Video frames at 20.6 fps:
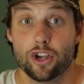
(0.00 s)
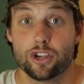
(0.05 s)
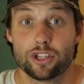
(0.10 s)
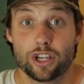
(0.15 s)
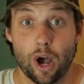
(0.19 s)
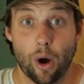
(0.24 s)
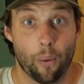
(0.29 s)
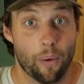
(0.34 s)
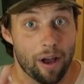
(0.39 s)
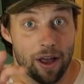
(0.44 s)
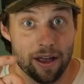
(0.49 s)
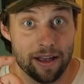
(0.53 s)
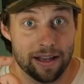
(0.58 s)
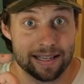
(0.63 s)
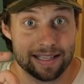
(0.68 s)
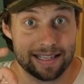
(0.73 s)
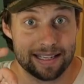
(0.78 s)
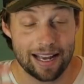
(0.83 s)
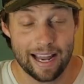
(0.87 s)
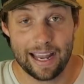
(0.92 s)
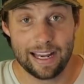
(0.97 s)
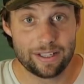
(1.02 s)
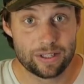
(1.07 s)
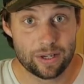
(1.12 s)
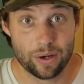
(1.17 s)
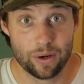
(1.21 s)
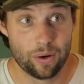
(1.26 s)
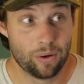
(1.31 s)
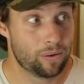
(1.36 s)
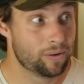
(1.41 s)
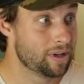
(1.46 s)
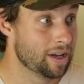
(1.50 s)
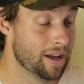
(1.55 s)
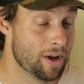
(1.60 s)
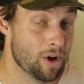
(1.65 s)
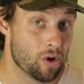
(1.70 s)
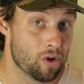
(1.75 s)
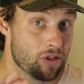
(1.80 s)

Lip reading: So stay tuned.